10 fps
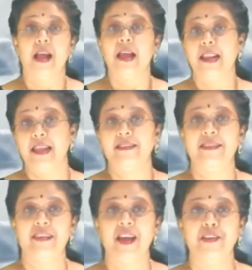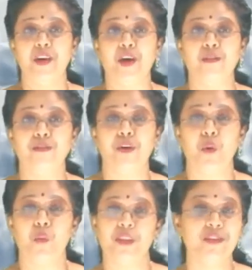Let's start off
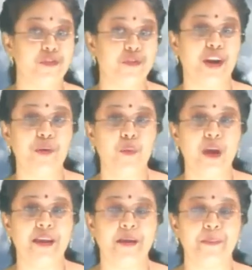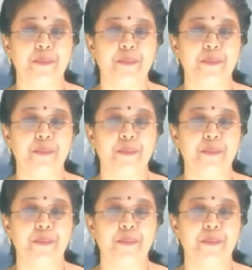with a straight wire.